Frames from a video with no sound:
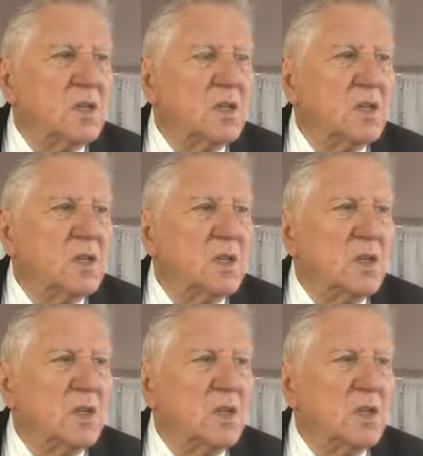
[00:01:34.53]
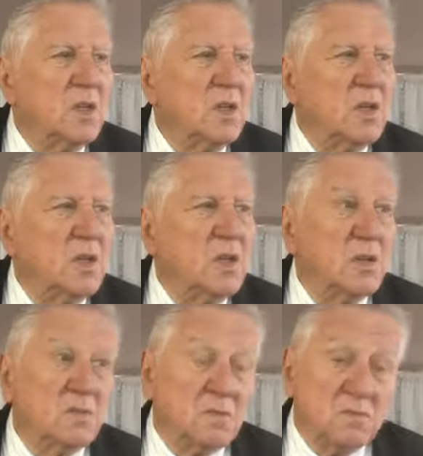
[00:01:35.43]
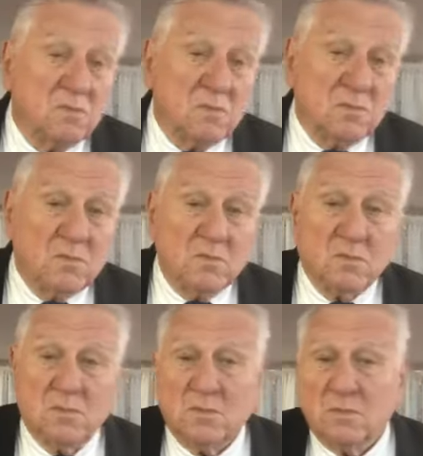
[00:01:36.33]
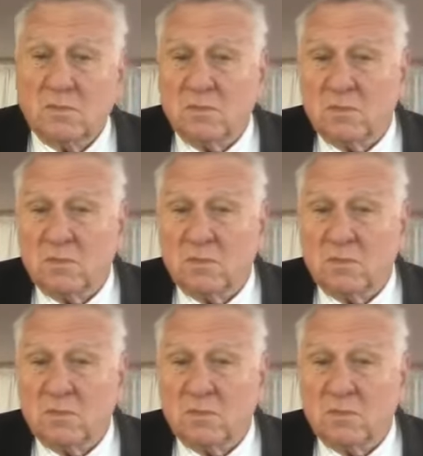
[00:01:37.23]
[no speech]